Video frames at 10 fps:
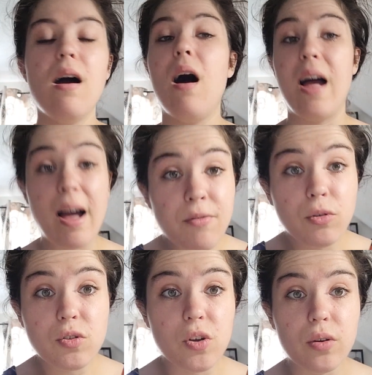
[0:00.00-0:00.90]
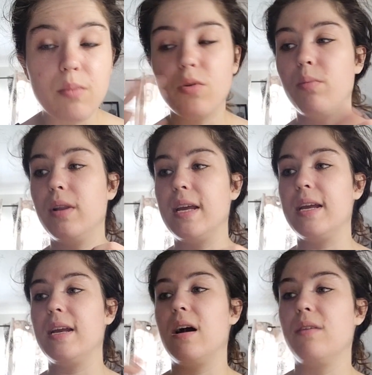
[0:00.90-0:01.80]
I have not sewn it
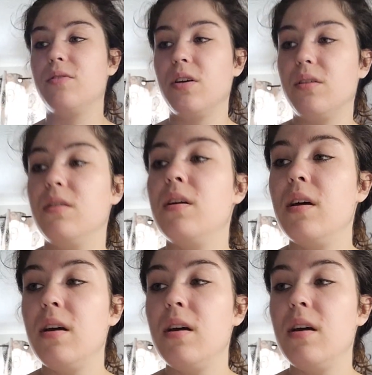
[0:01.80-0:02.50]
properly. I've done